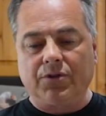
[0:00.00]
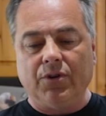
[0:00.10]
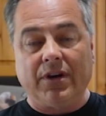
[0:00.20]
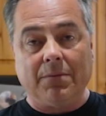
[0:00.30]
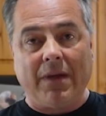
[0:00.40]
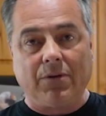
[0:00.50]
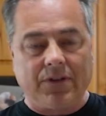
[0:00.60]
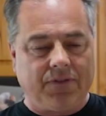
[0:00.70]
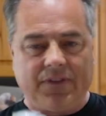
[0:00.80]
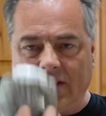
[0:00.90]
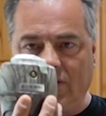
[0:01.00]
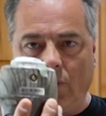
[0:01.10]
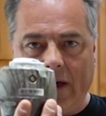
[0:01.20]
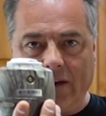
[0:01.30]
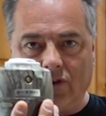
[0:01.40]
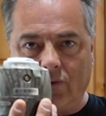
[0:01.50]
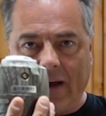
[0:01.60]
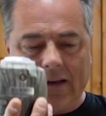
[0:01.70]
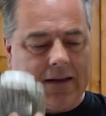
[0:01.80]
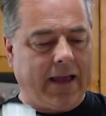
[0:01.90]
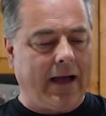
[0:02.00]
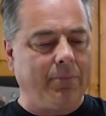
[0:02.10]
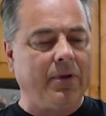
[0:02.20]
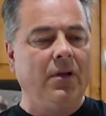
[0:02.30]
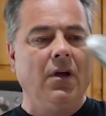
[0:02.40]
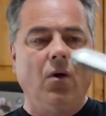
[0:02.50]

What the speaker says: So you can mount it this way directly up,